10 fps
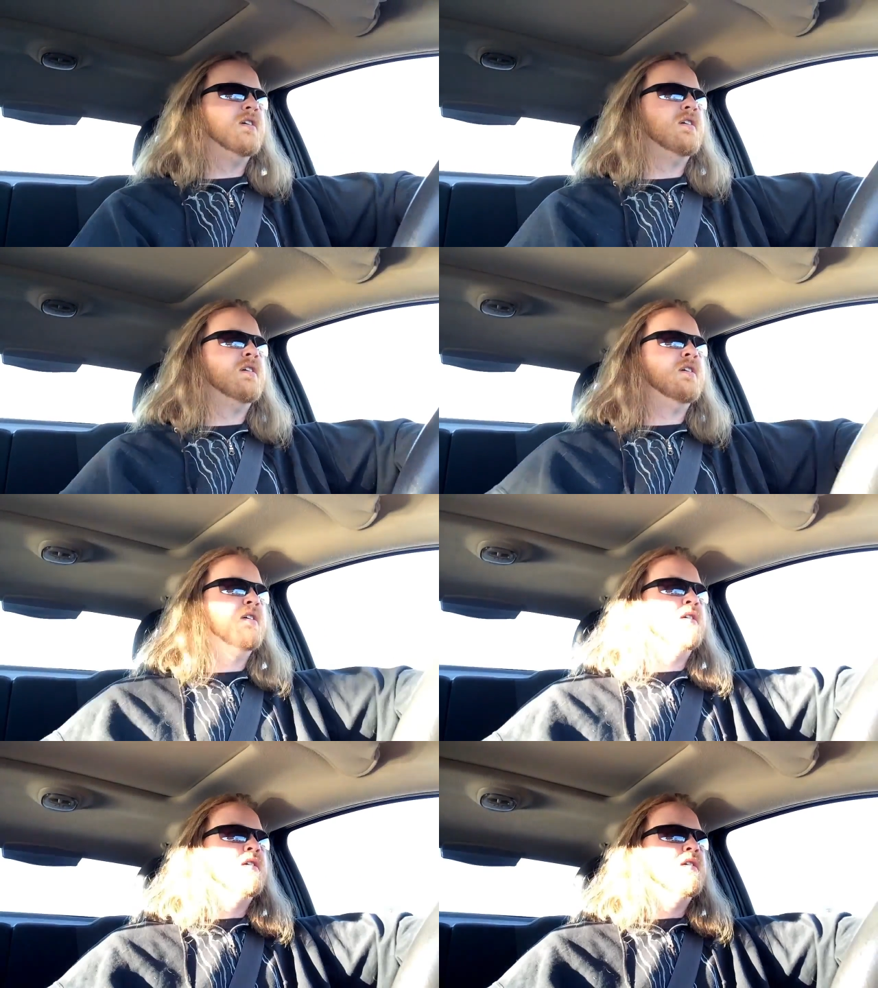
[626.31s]

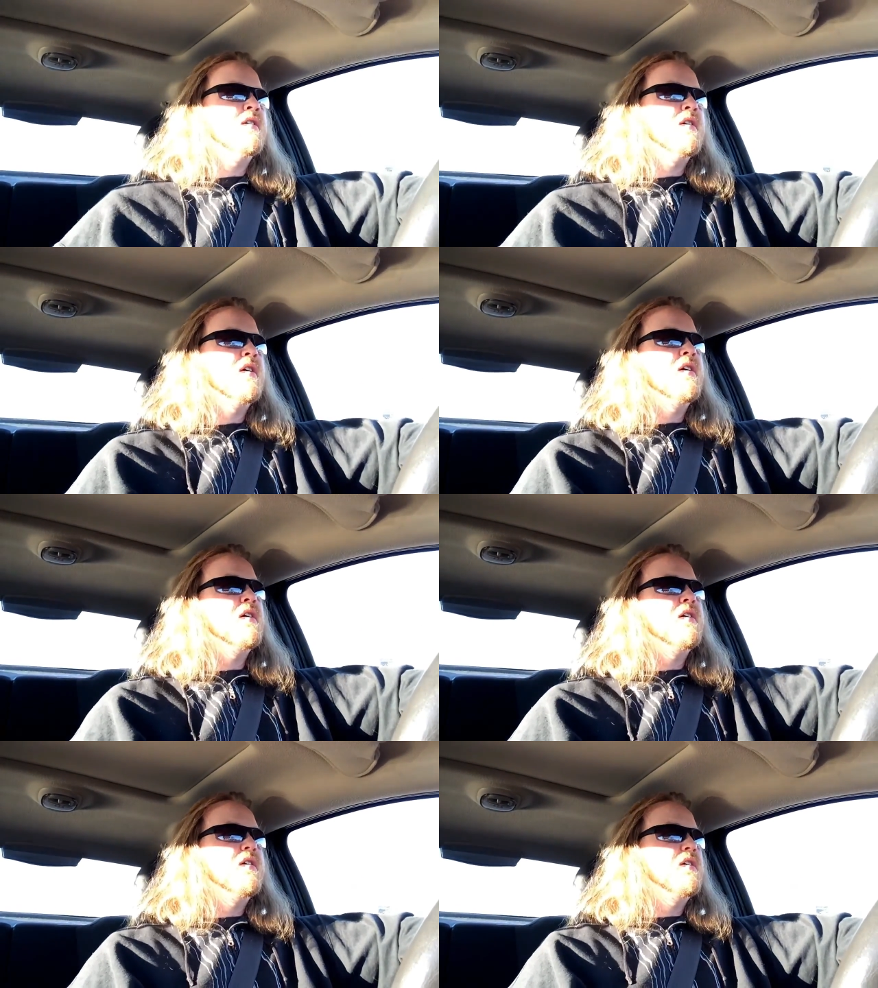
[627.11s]

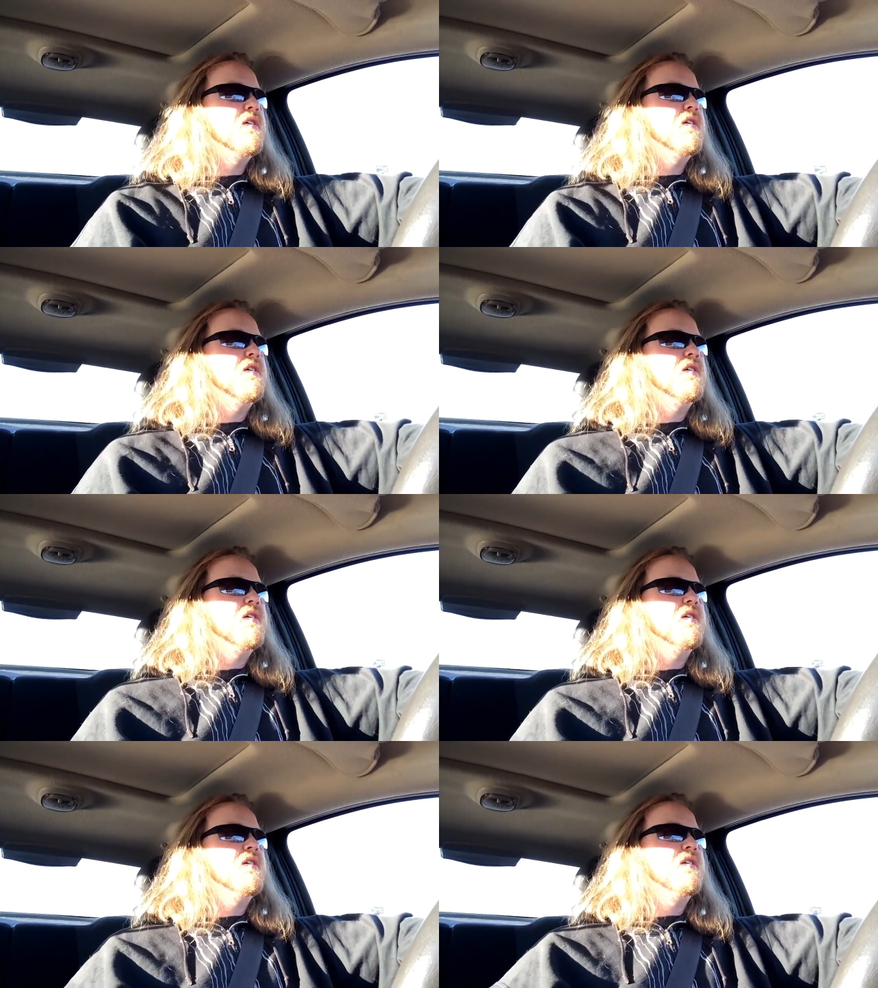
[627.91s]

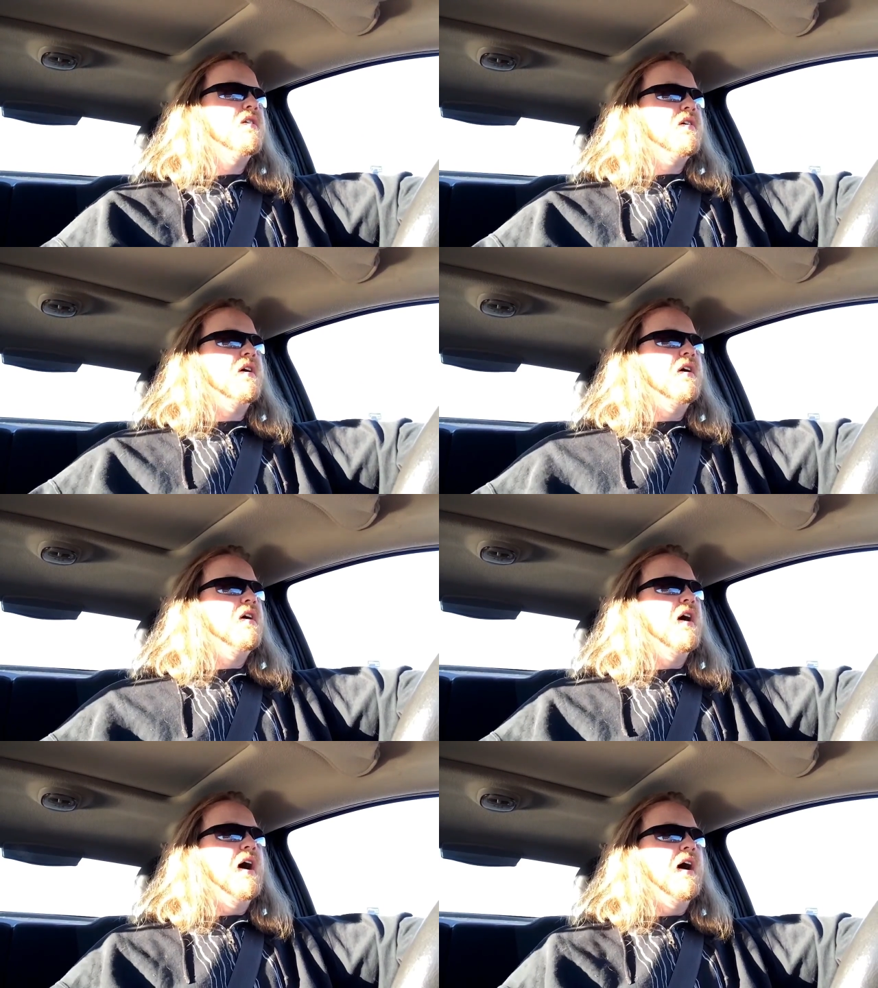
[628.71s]

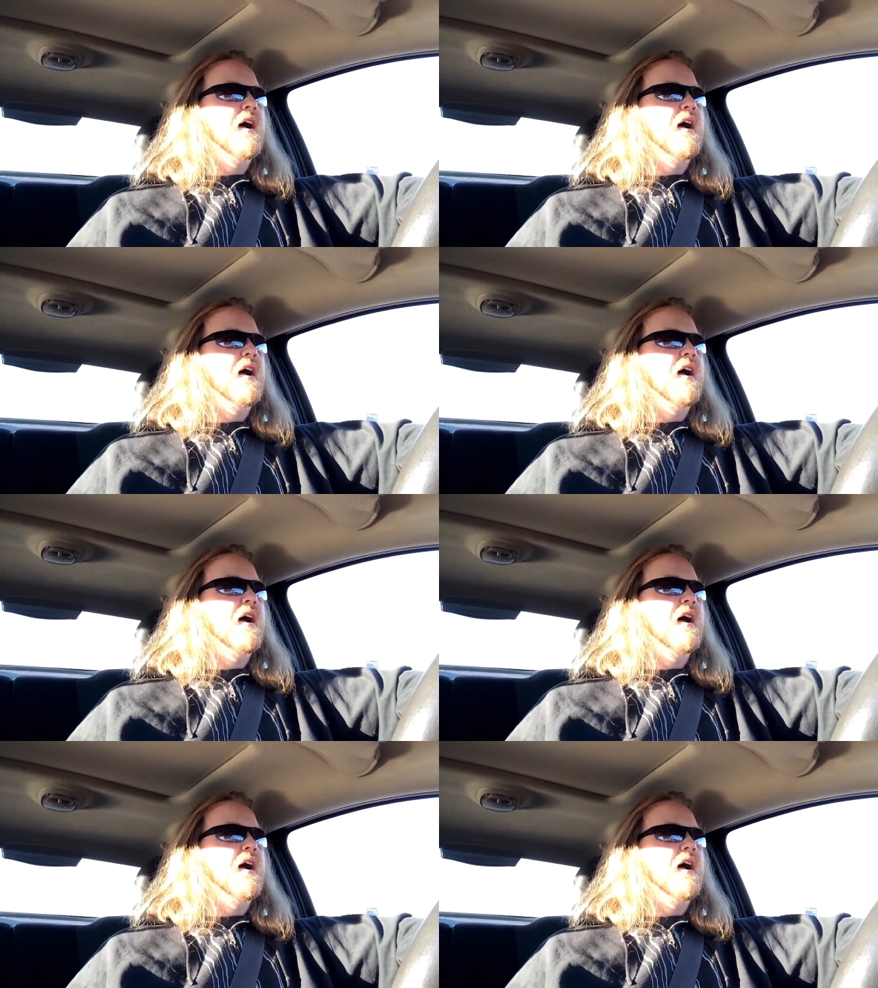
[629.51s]
[no speech]